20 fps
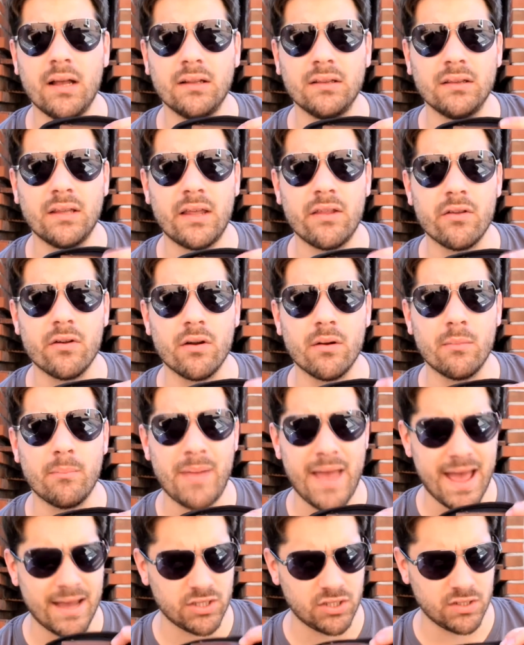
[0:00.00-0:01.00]
leather
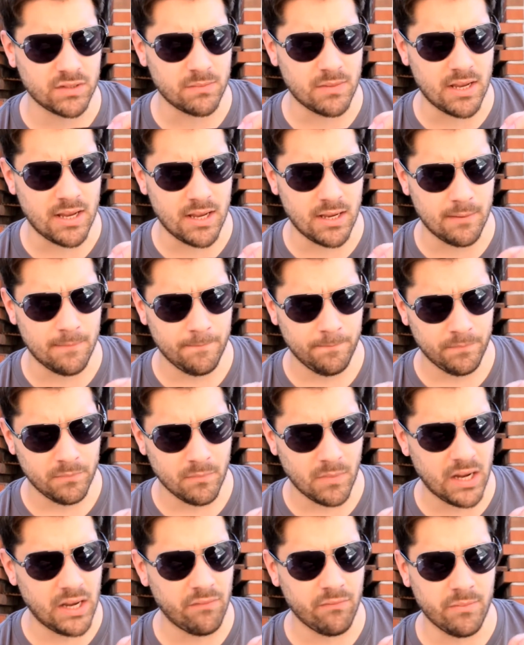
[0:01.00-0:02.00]
patches made.
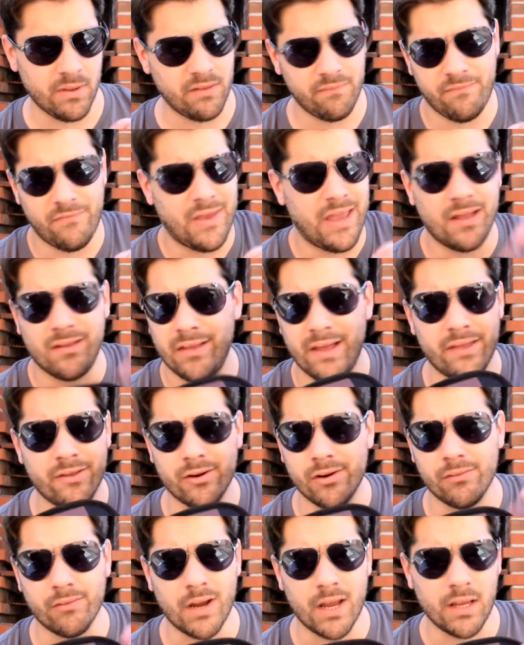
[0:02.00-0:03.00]
Might even be fake
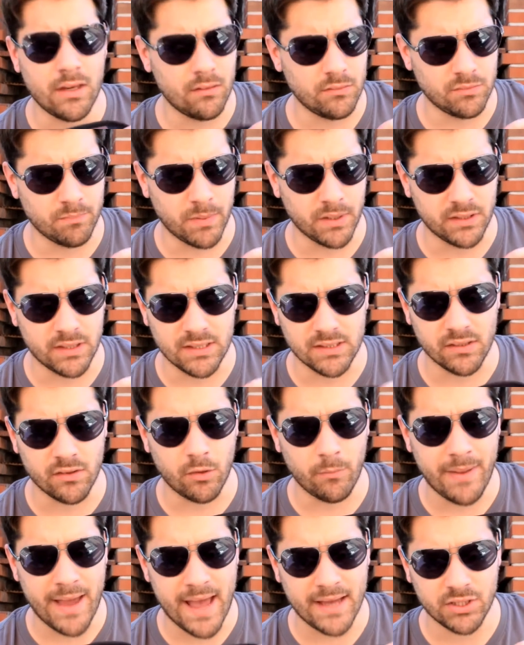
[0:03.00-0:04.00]
leather, right? But these
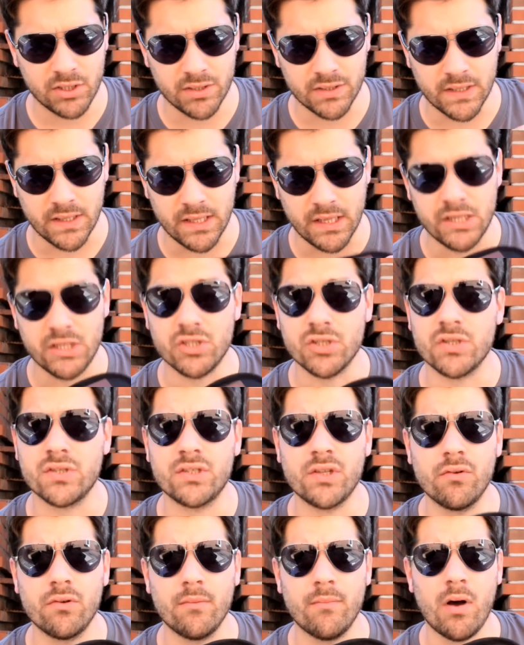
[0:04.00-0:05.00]
little patches, and then he just
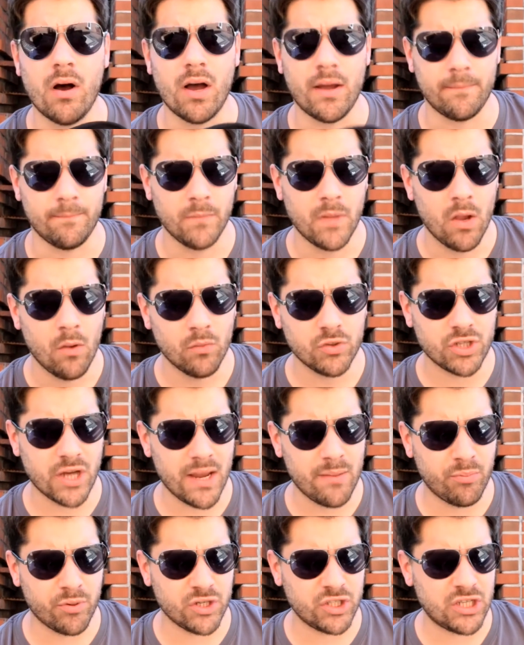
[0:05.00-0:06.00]
sewed them on, which
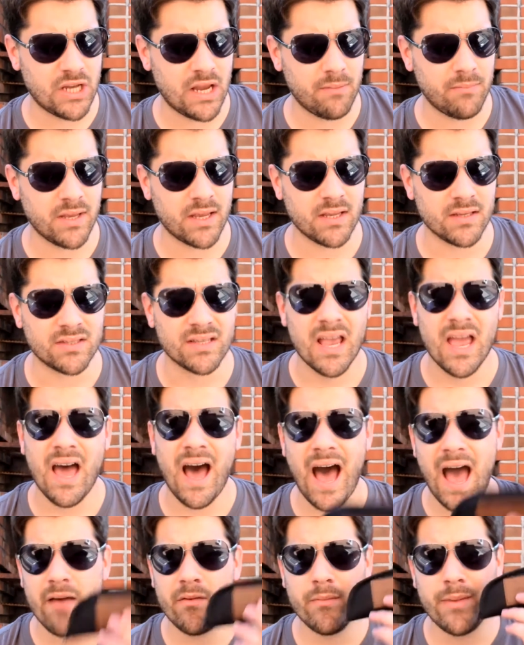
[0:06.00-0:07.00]
I appreciate, because
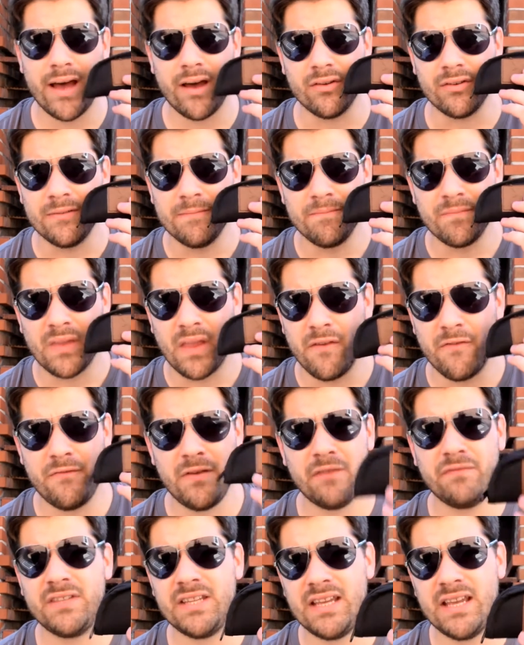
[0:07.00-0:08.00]
I have about
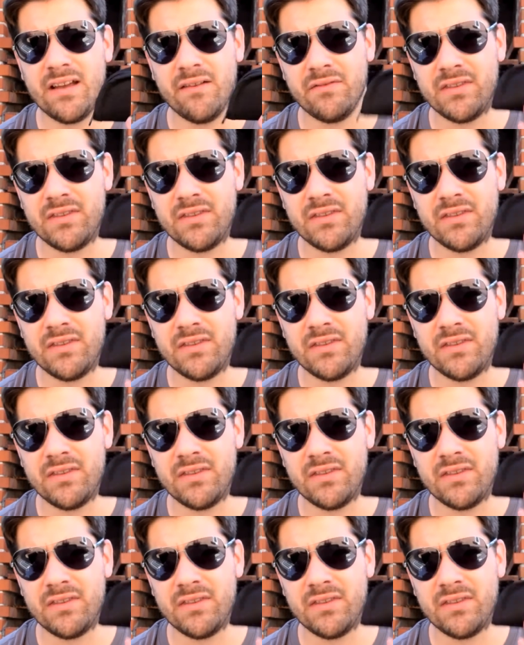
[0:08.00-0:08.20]
50 of